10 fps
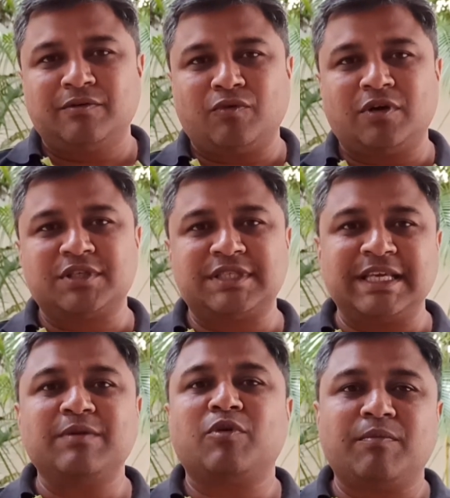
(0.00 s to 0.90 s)
was
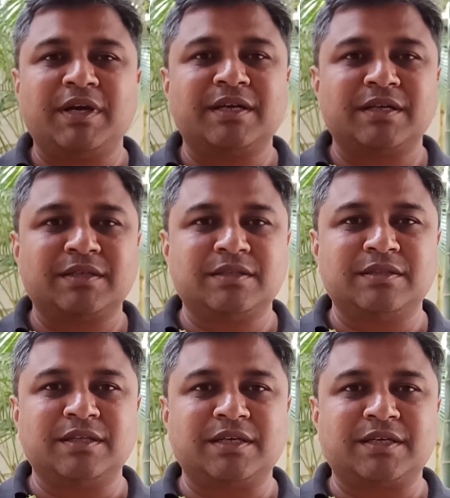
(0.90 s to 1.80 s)
the moment
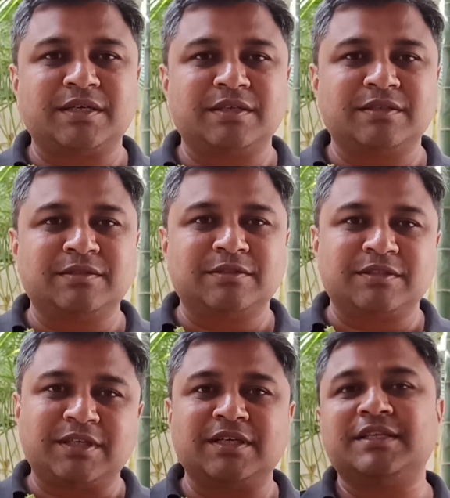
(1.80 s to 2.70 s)
that
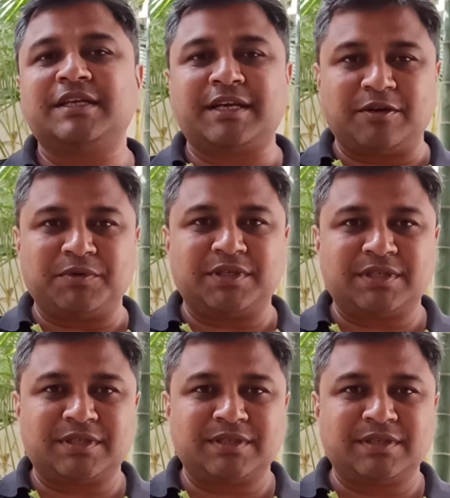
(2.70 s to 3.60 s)
turned the tables.